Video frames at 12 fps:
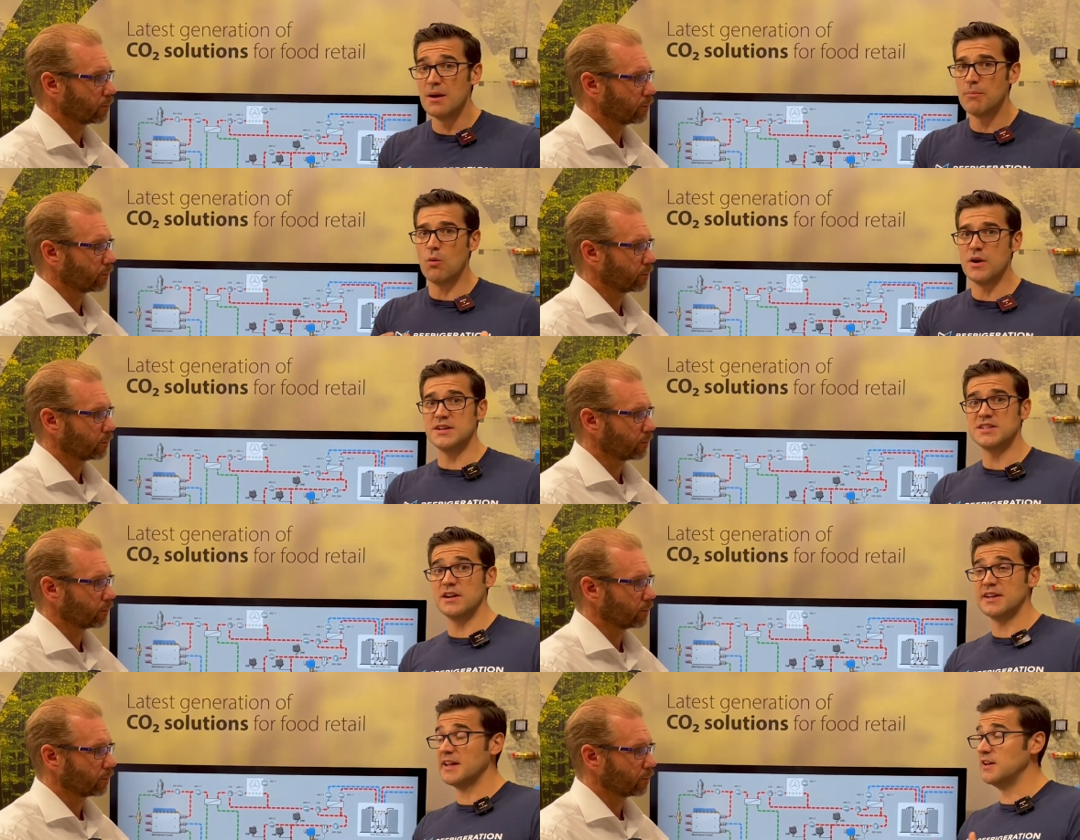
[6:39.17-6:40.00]
Speaker 1: But when you
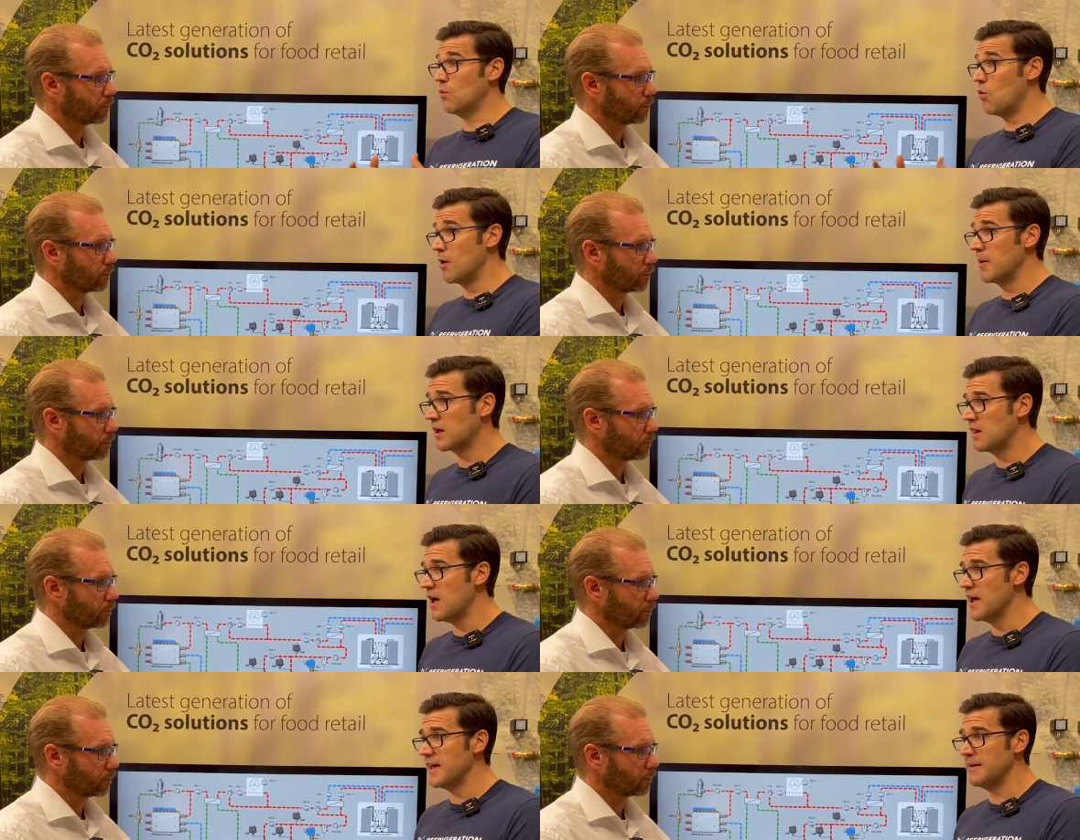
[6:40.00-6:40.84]
start to get into warmer
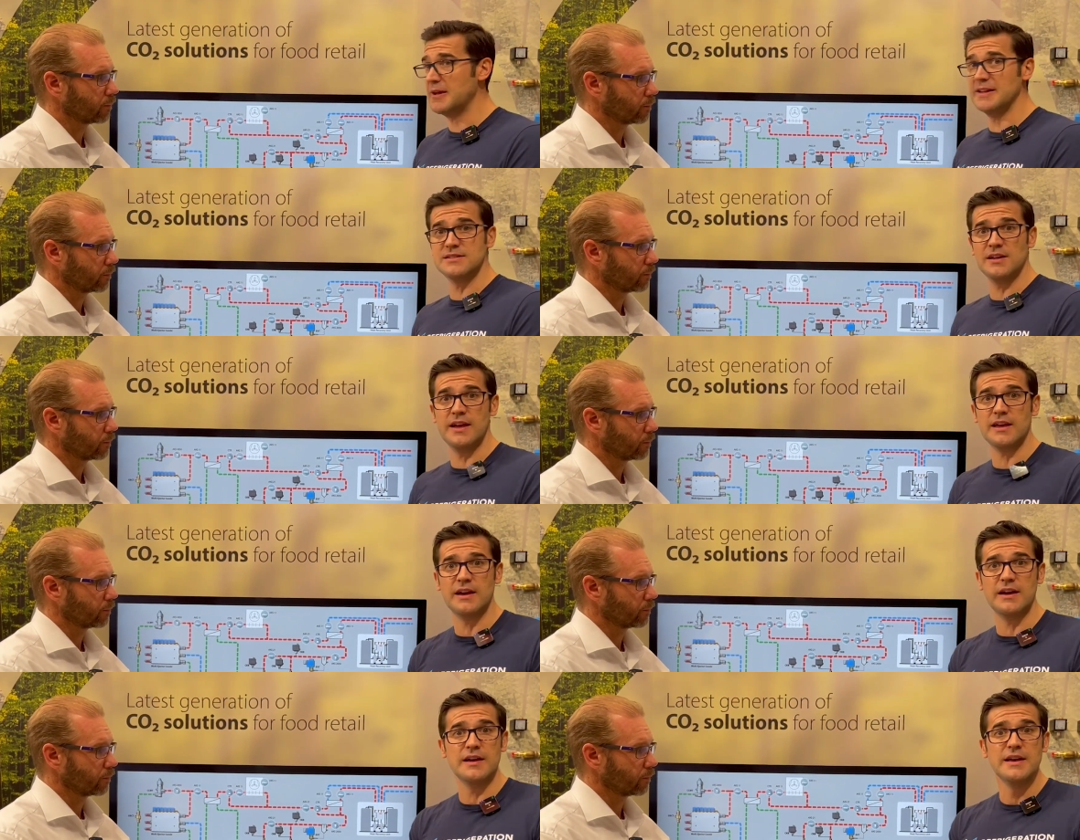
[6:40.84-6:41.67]
climates,
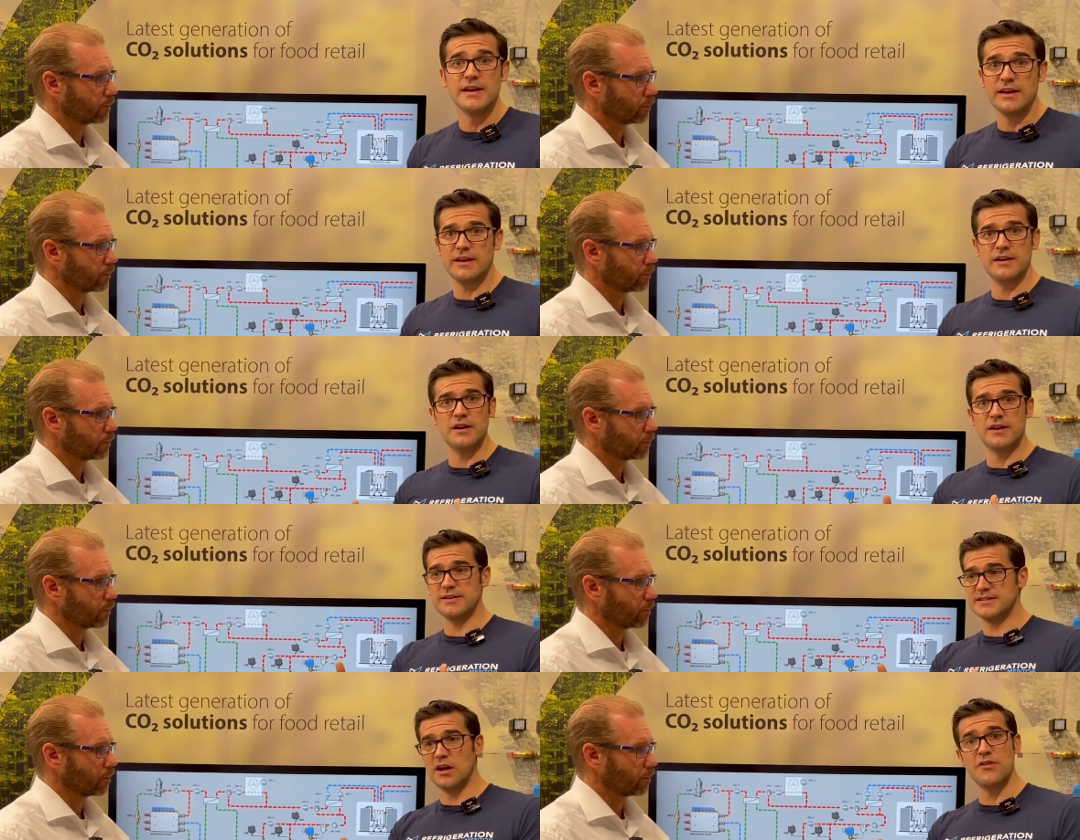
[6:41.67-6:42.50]
like uh, in the
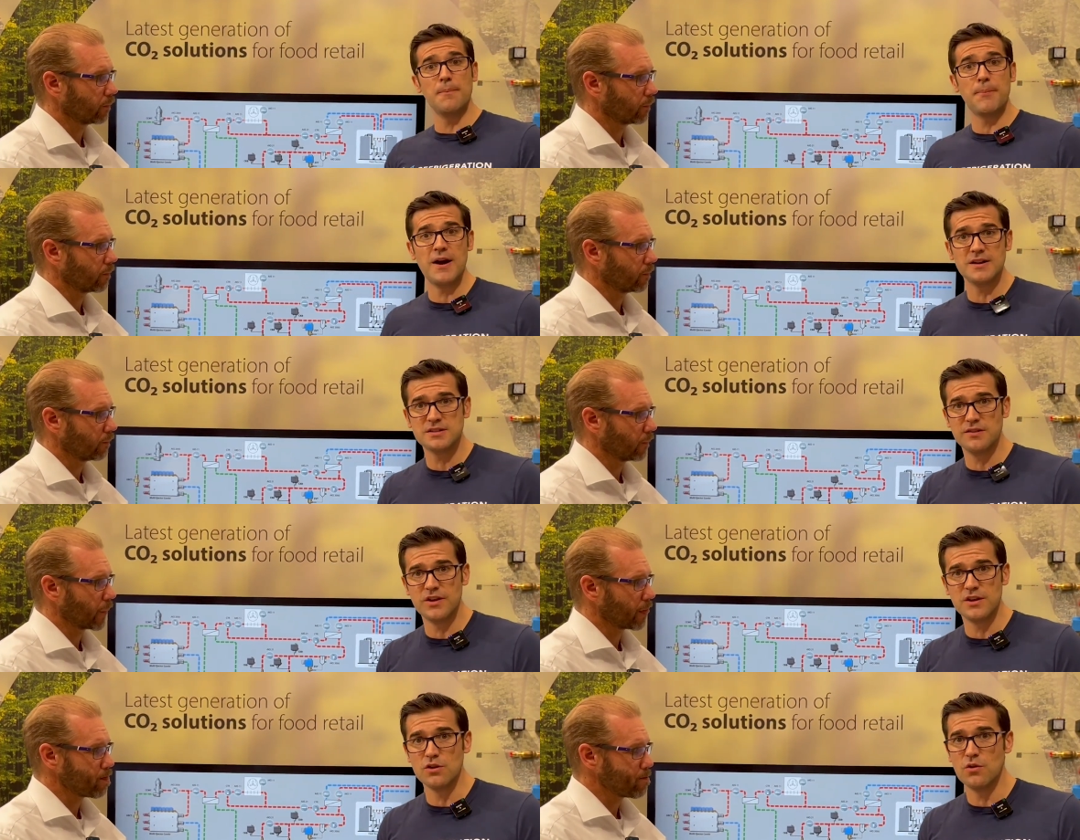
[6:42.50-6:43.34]
uh, southern parts
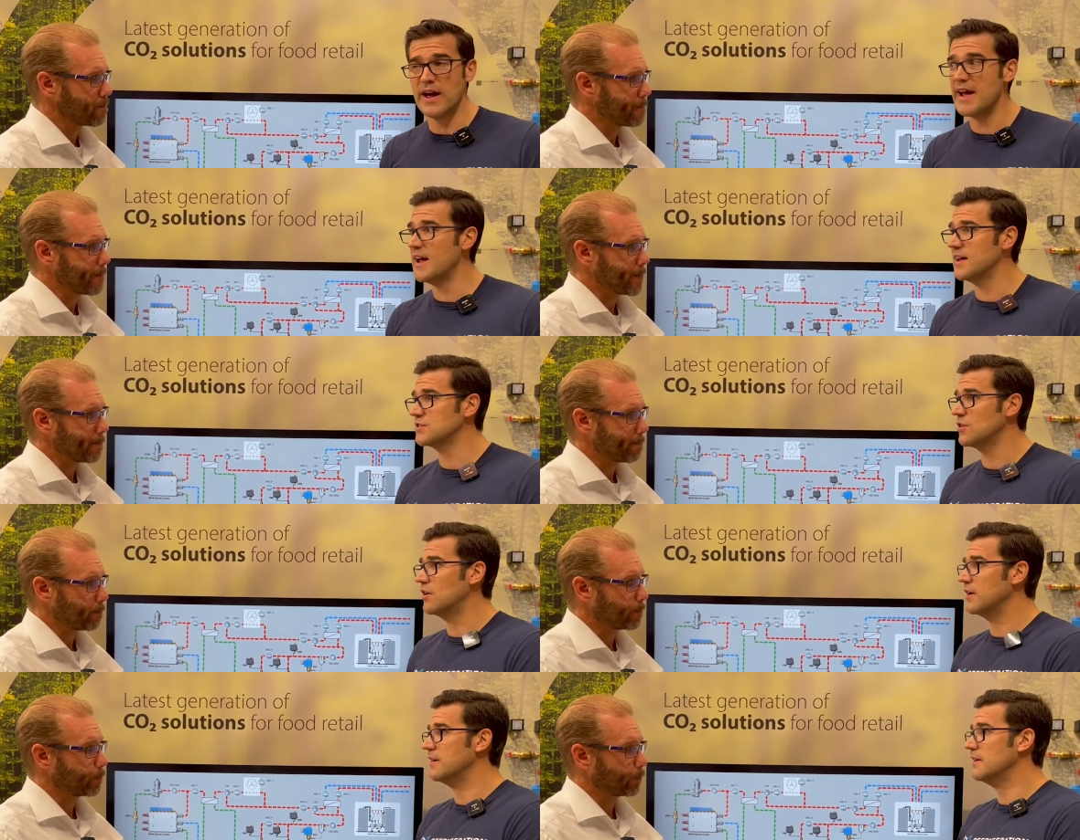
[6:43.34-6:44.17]
of the US
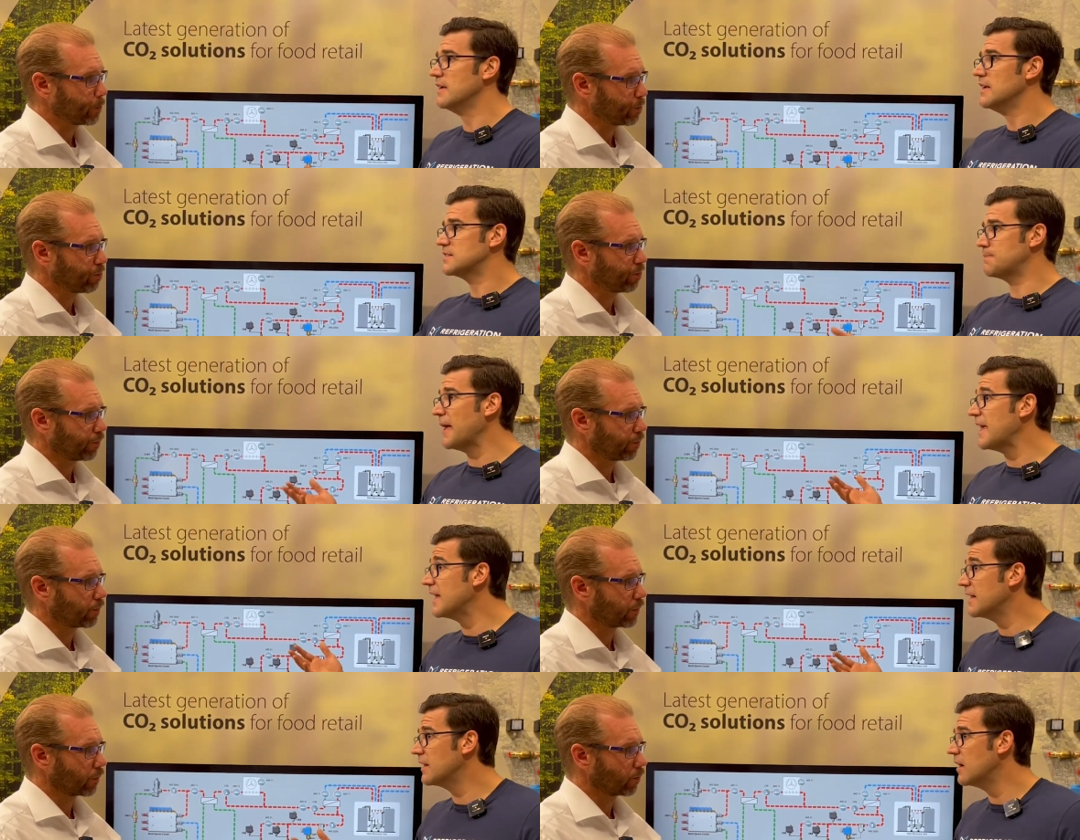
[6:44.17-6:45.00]
or in
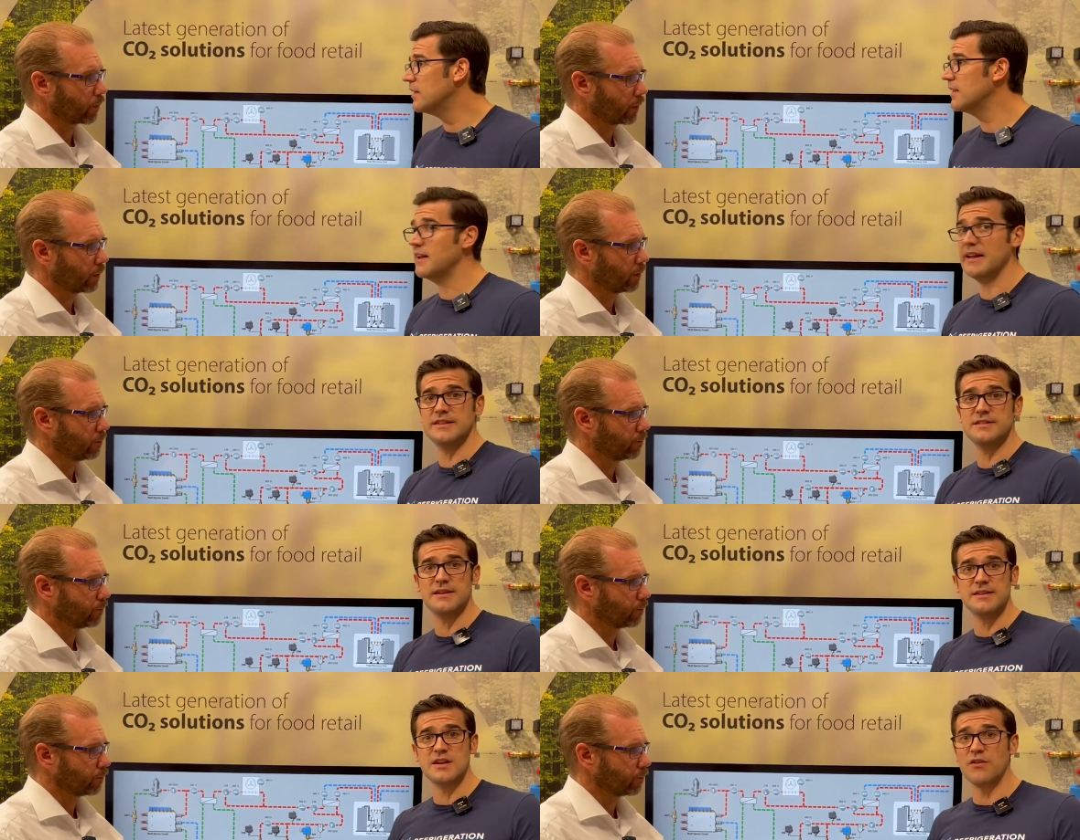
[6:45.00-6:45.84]
Spain and all that, uh,
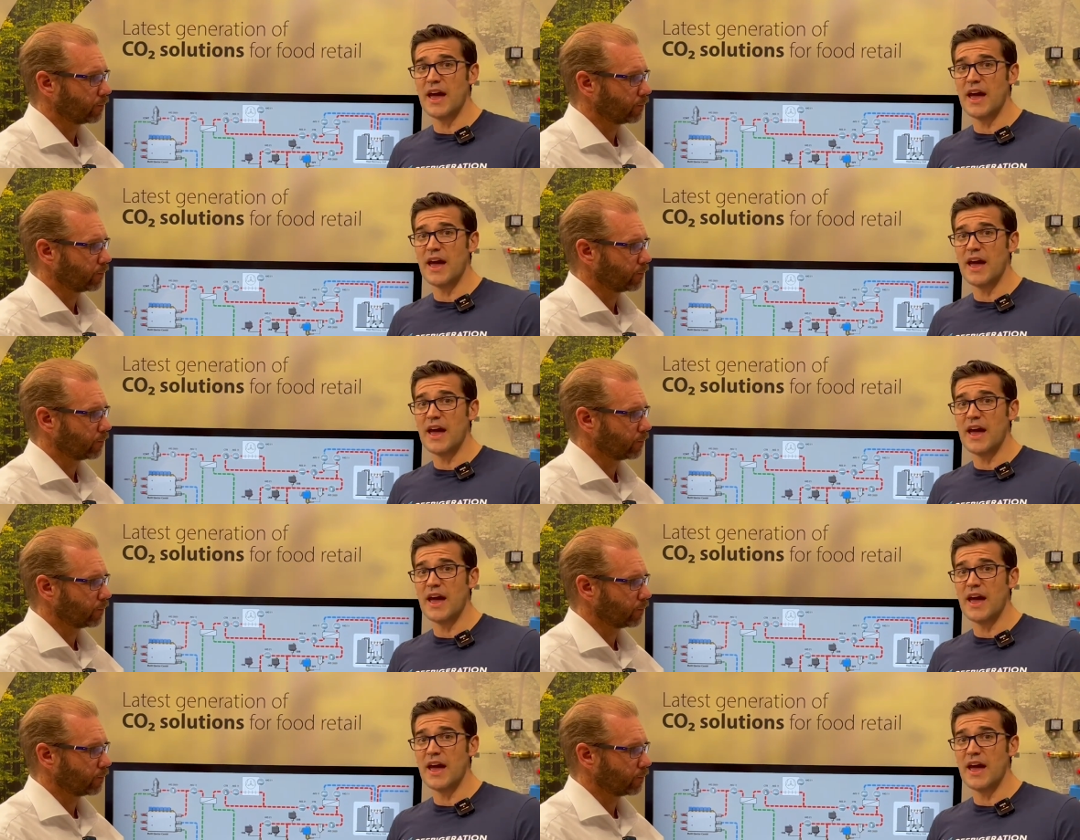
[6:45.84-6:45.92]
South